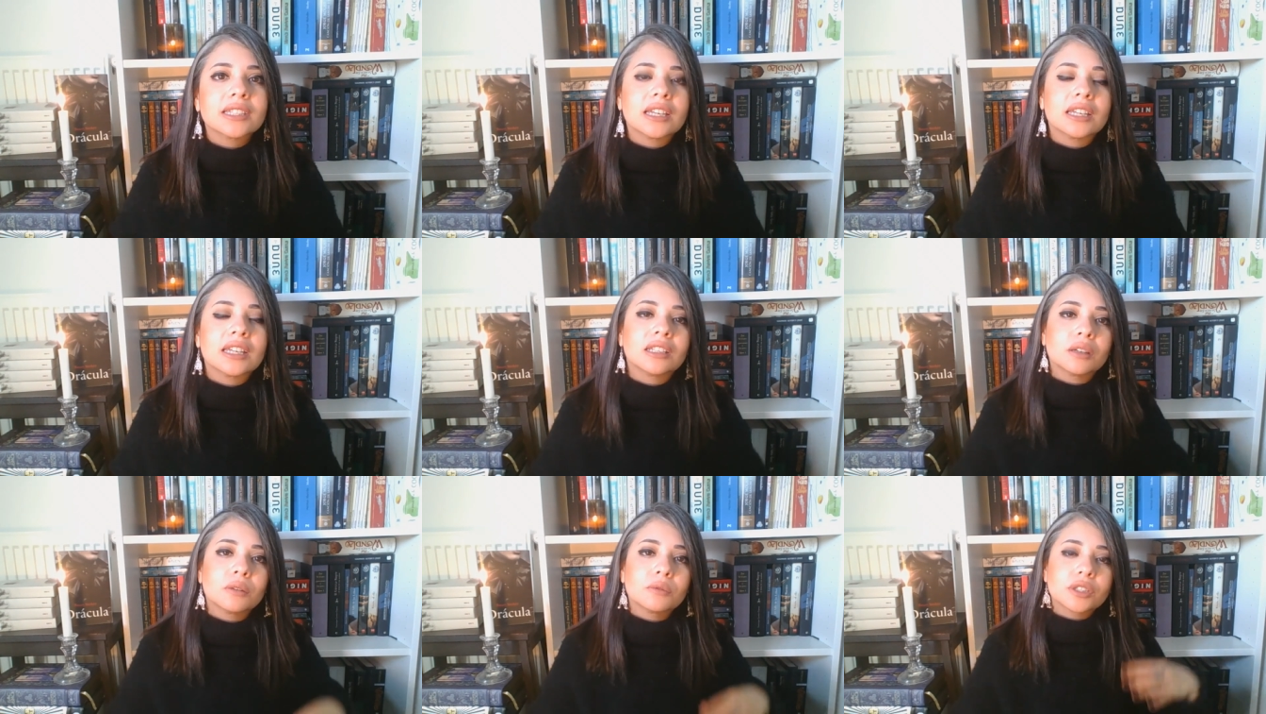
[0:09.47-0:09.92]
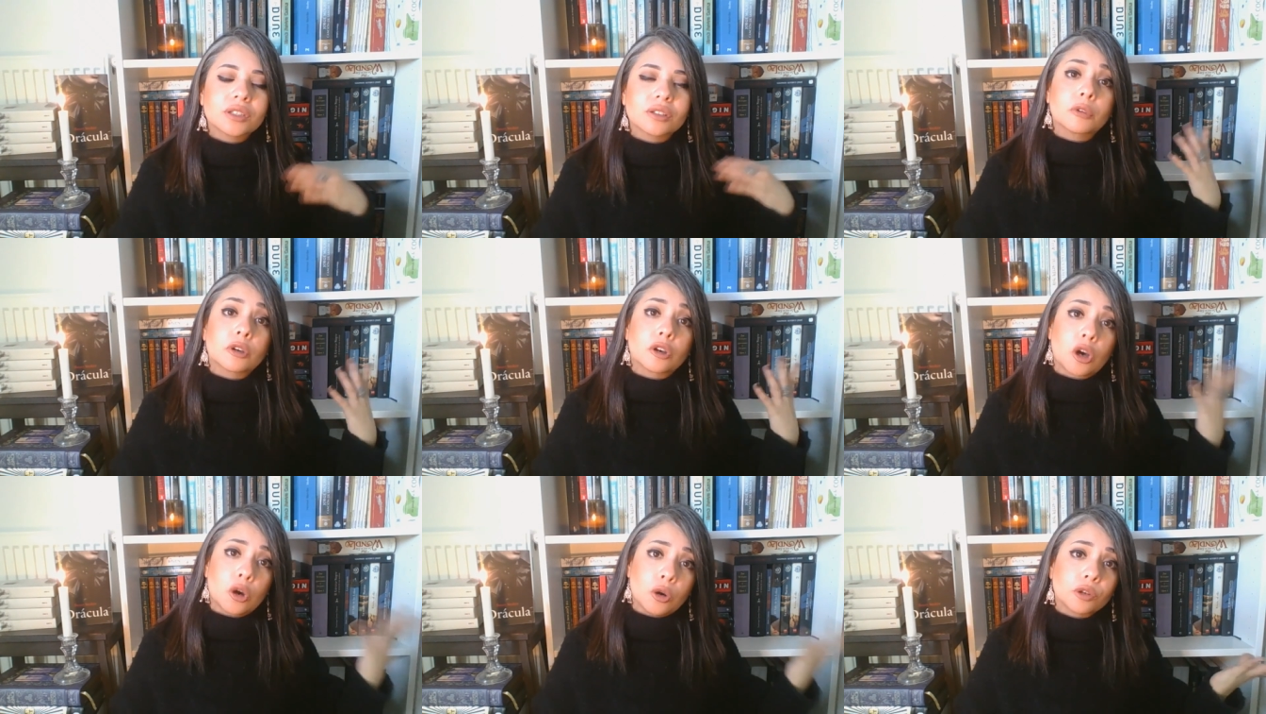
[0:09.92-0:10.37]
and it was
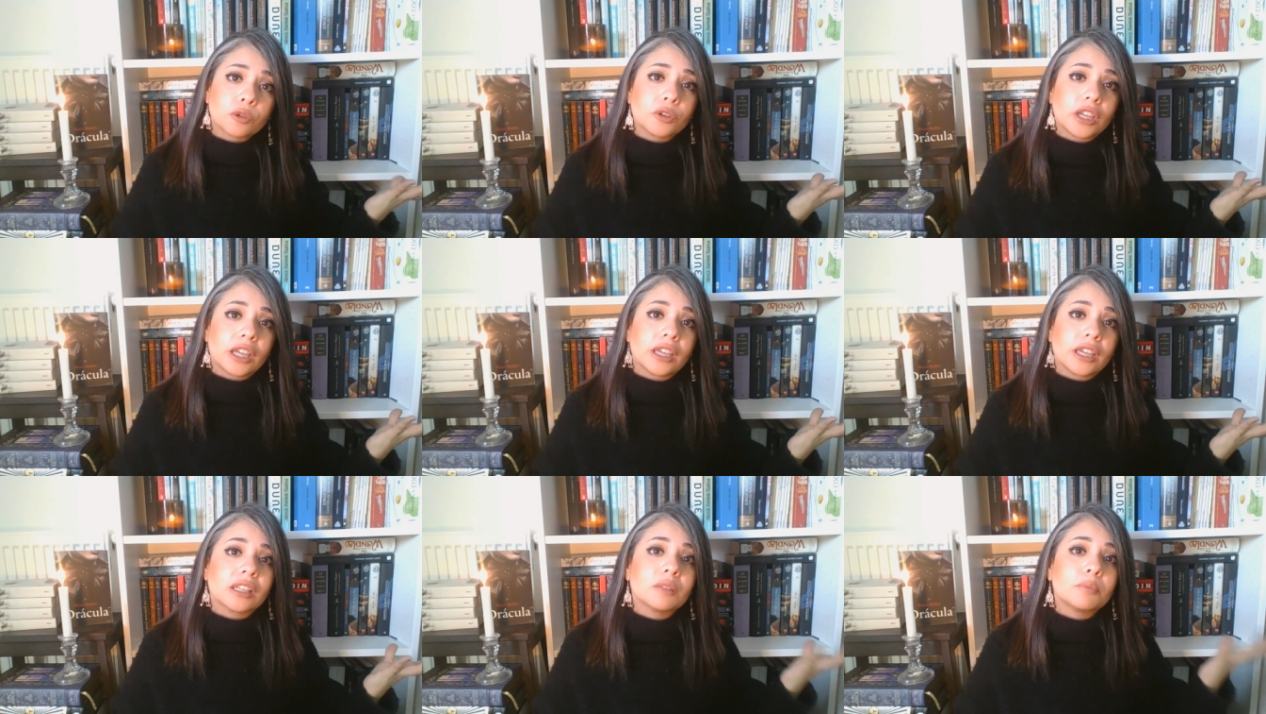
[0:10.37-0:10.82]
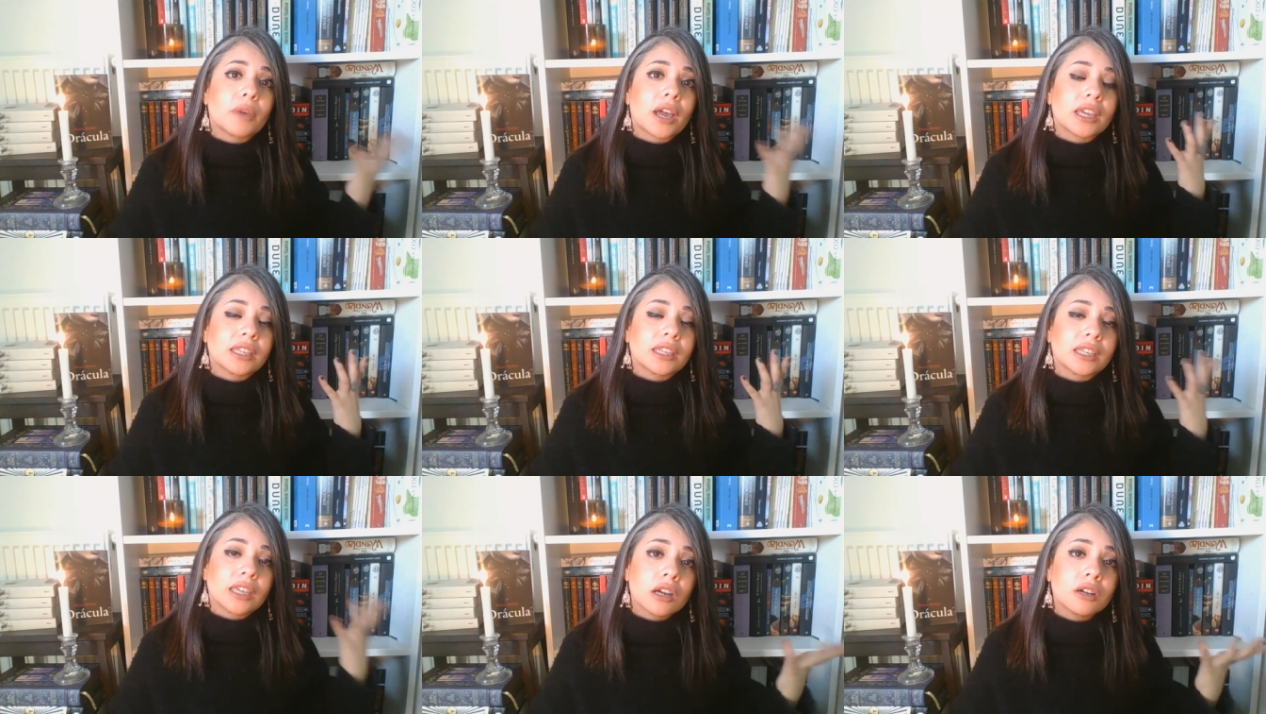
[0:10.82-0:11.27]
co-created
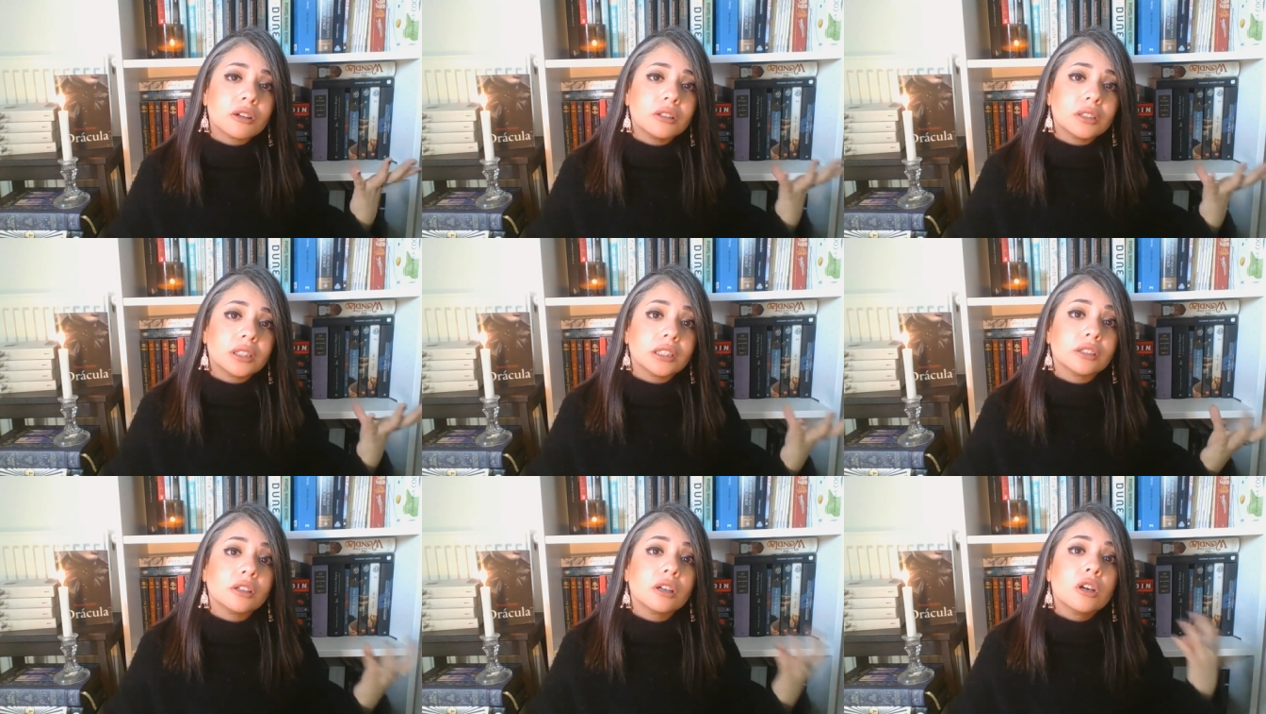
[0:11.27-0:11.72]
by Carolyn